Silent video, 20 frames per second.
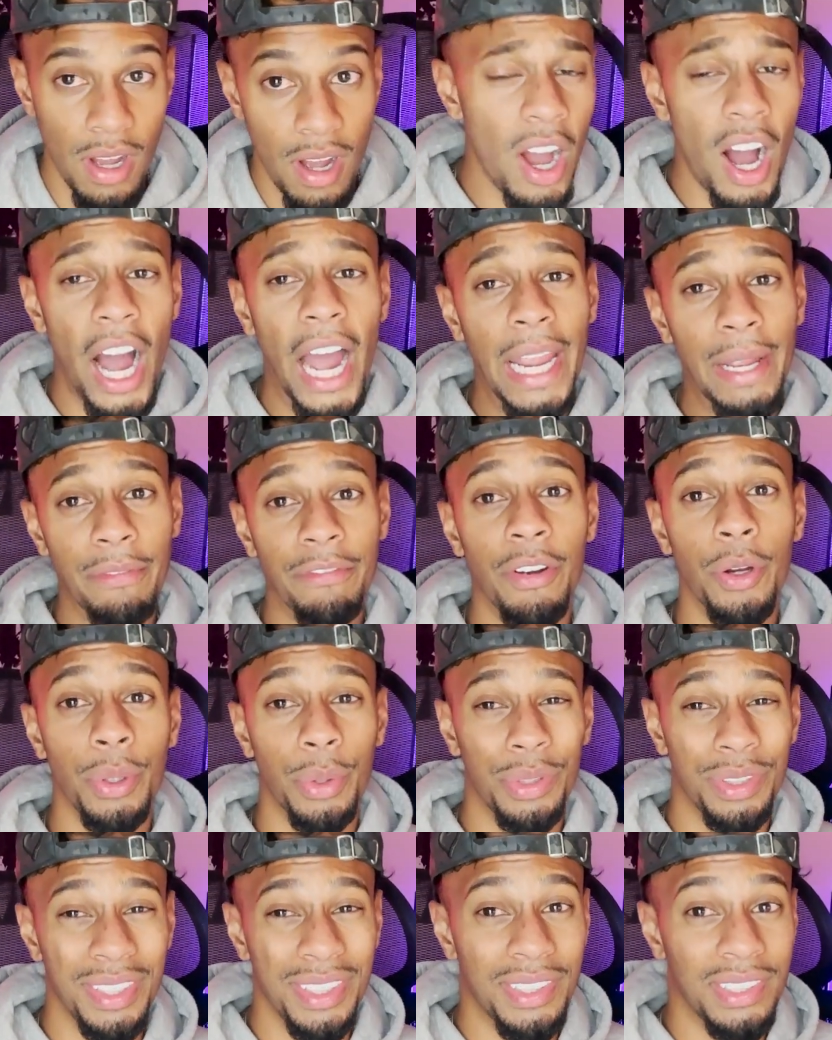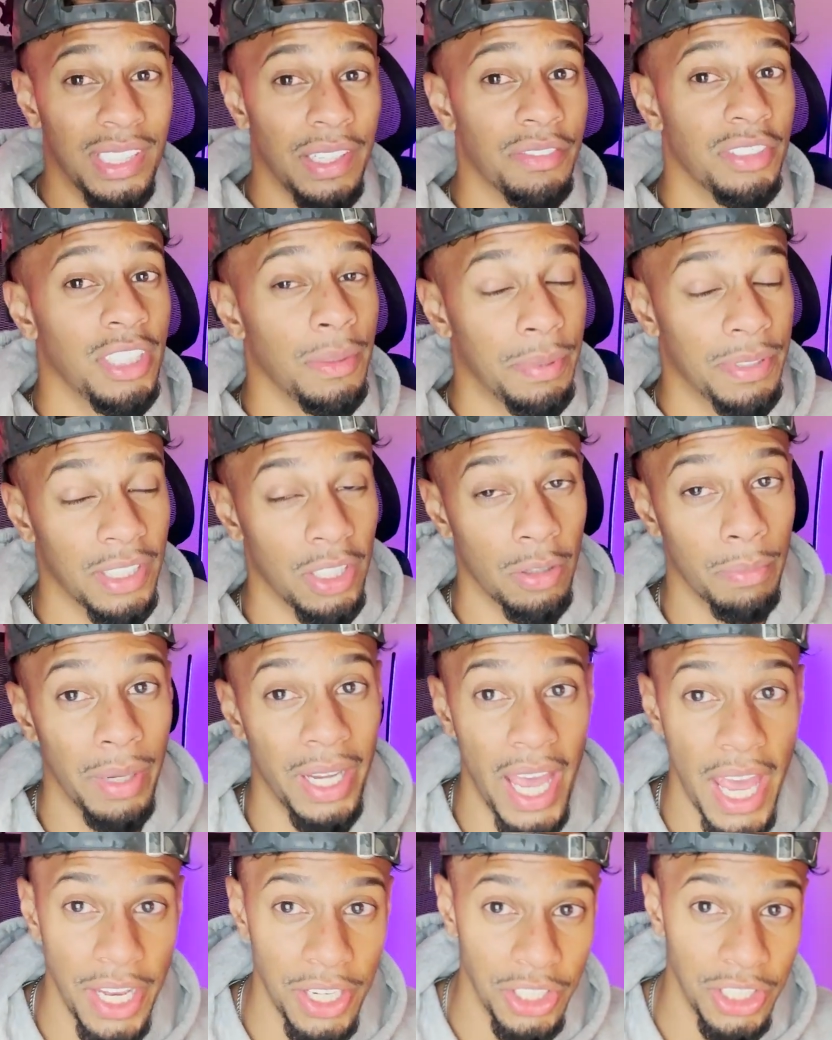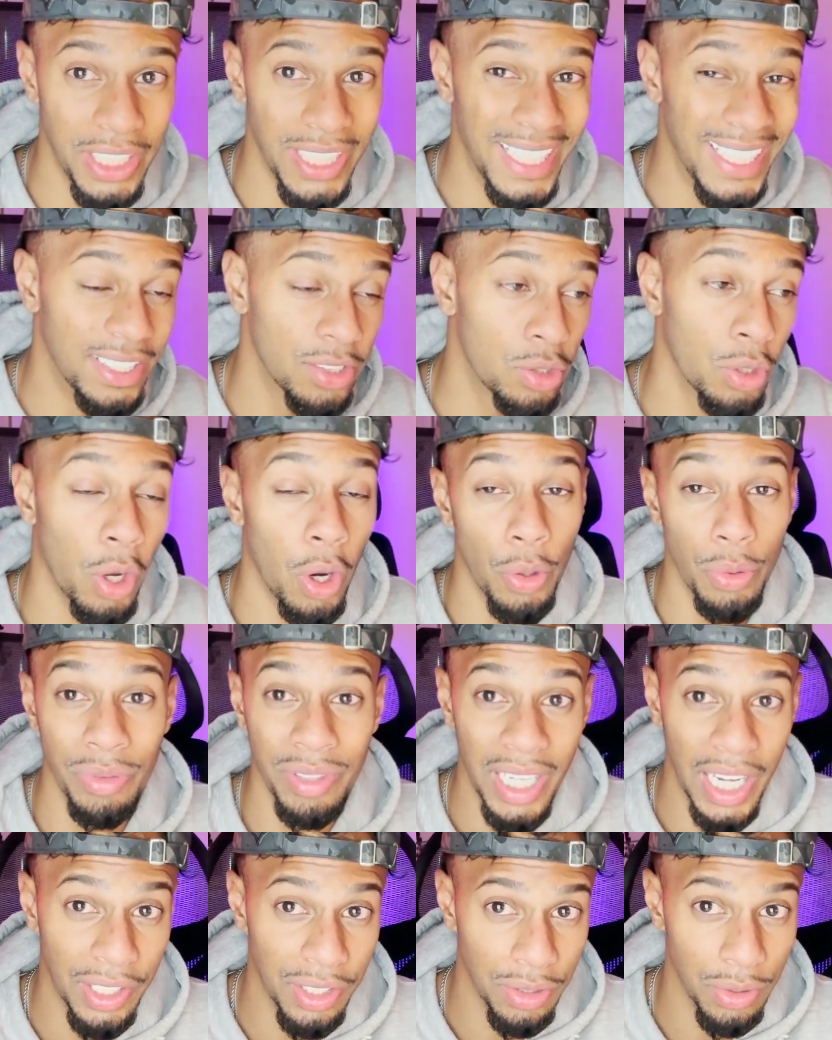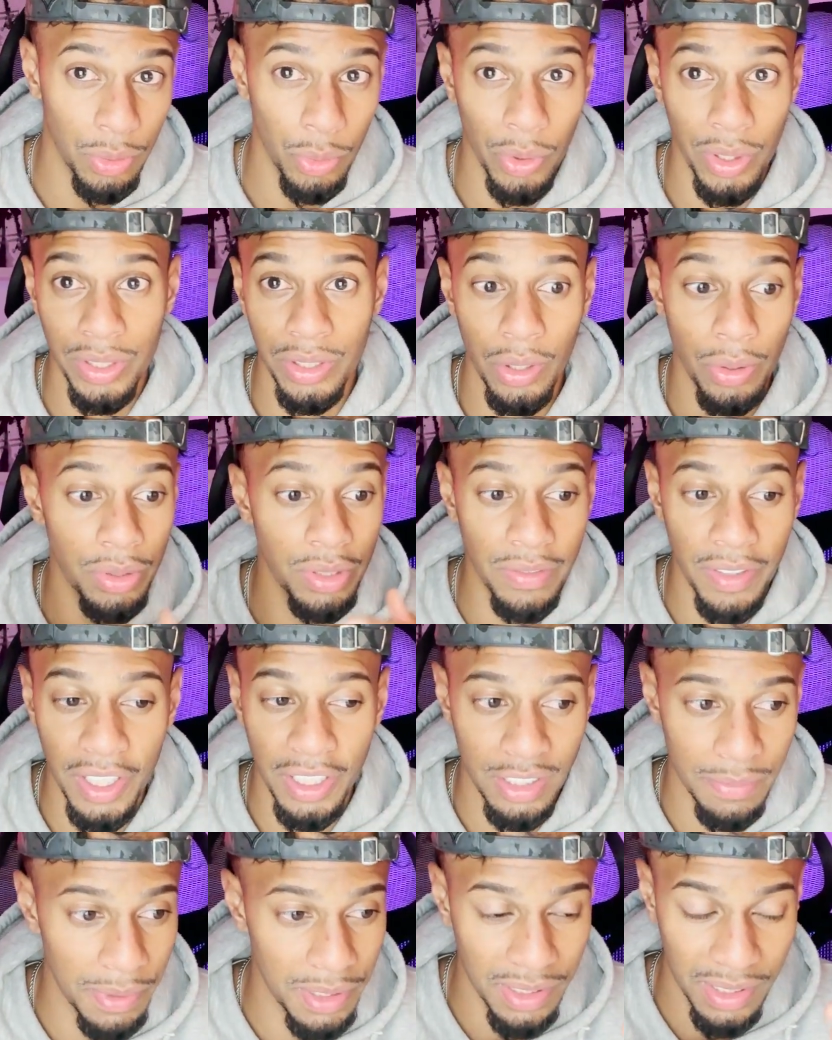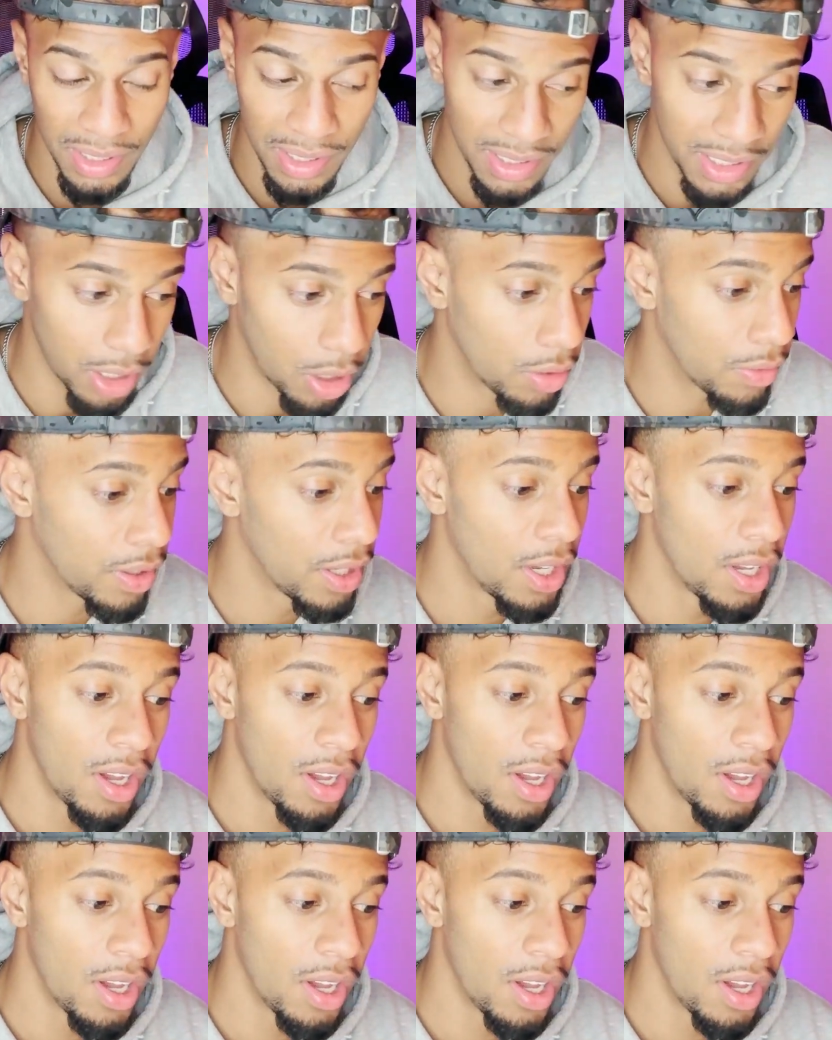I am focusing 70% of my energy into only Astro and the OnlyFans business itself.